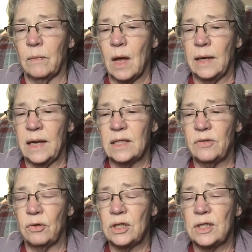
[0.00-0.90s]
I guess,
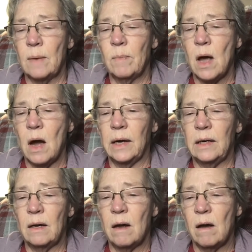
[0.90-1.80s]
for some
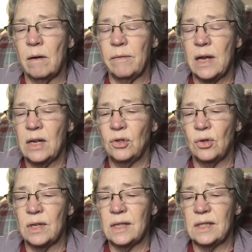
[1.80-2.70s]
kind of
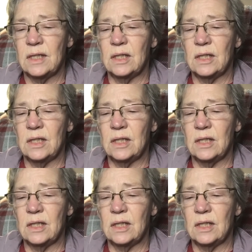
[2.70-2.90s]
interest.